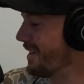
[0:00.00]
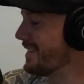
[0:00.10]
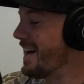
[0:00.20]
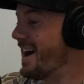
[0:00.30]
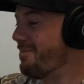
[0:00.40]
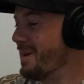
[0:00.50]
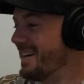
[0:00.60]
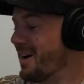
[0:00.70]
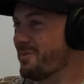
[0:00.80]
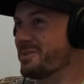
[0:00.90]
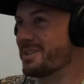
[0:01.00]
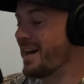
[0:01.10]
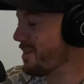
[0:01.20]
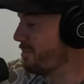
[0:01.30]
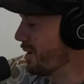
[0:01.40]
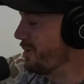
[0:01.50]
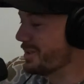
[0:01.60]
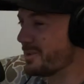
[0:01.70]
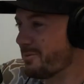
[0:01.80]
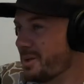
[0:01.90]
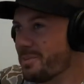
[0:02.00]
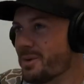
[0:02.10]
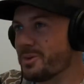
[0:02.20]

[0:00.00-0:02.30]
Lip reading: a live bait off the side of the boat and it's flipping